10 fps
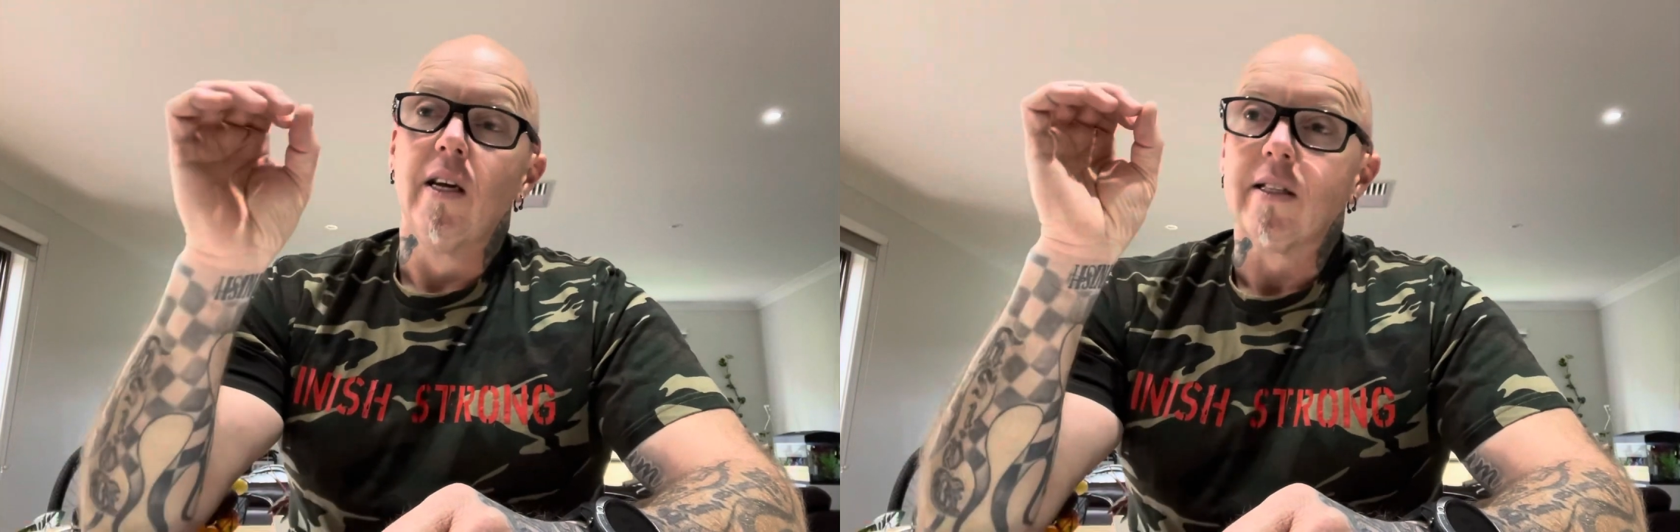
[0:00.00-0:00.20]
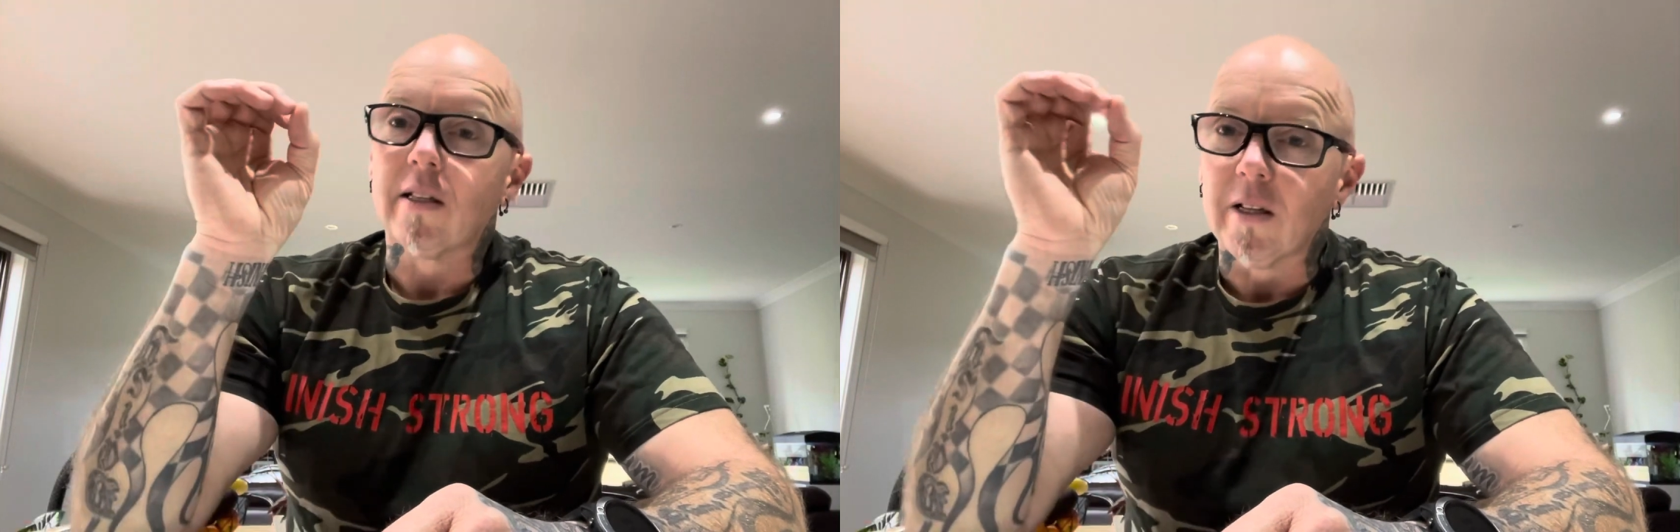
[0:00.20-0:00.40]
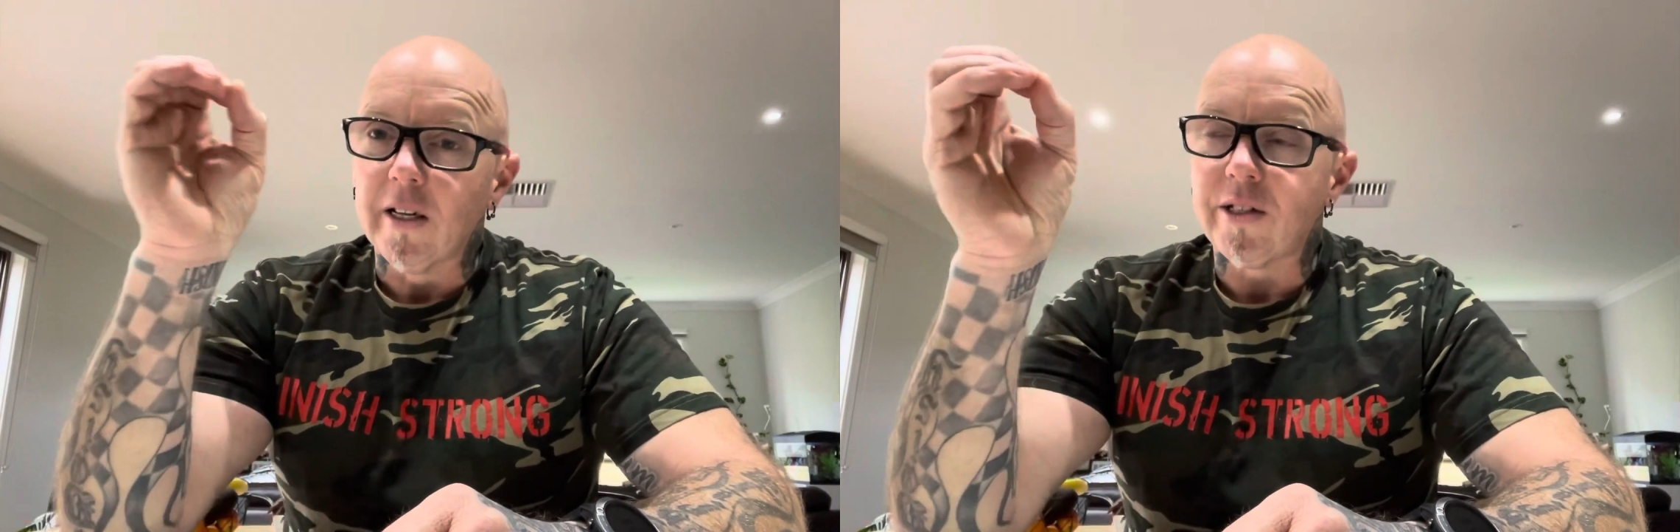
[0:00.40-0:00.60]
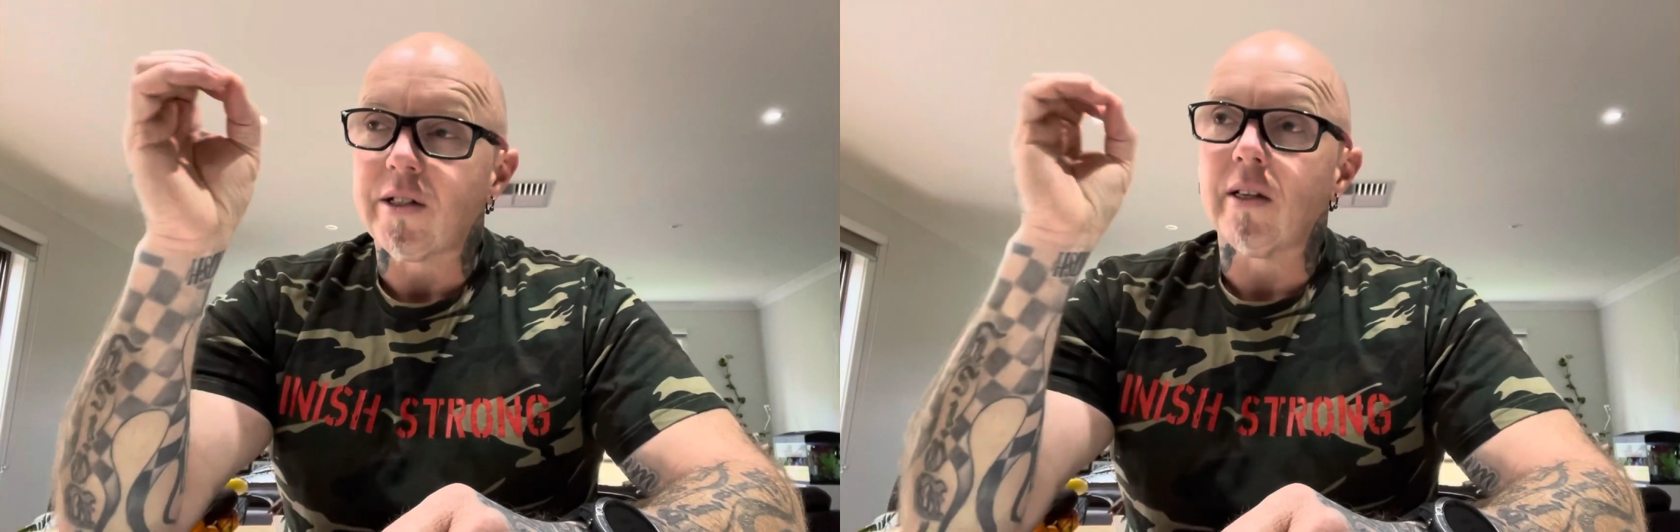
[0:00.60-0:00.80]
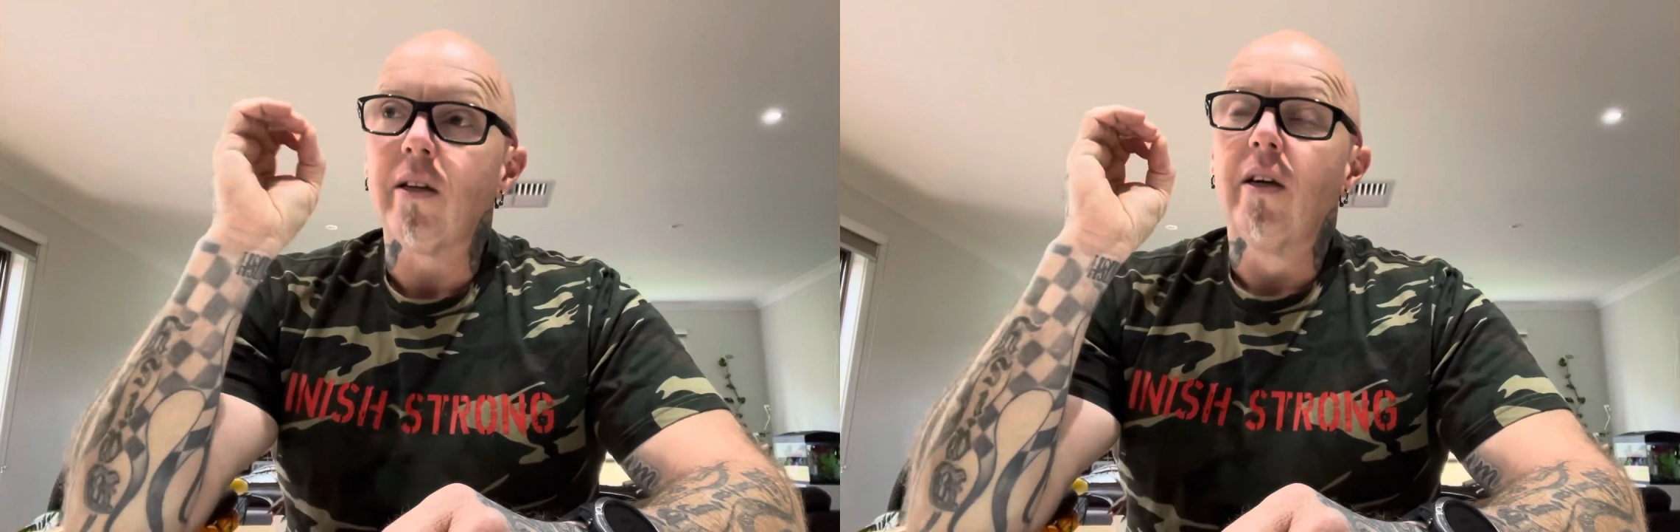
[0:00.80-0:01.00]
to
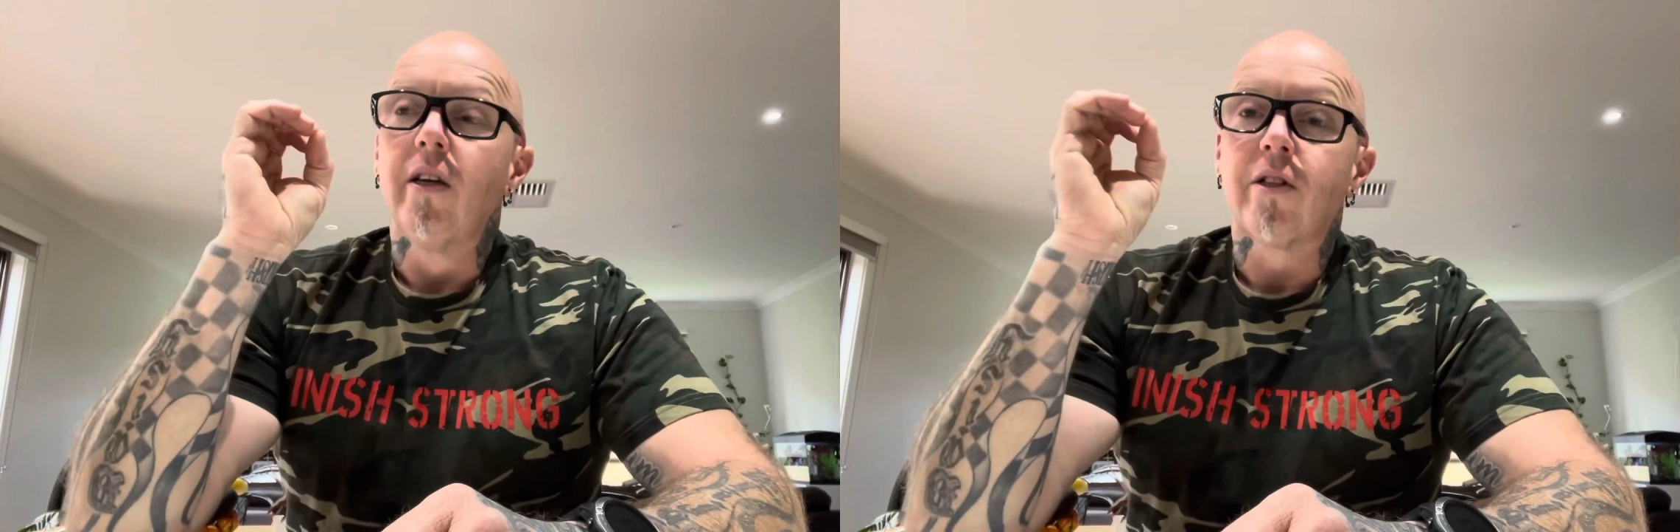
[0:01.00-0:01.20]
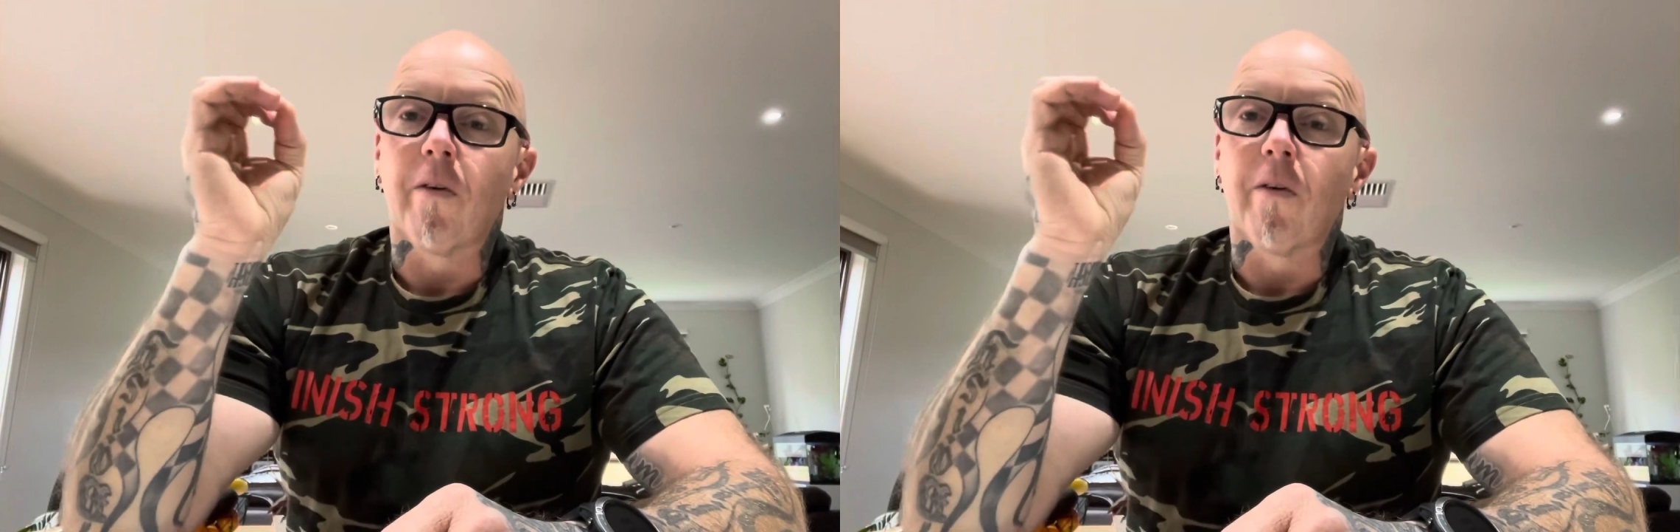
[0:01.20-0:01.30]
listen, to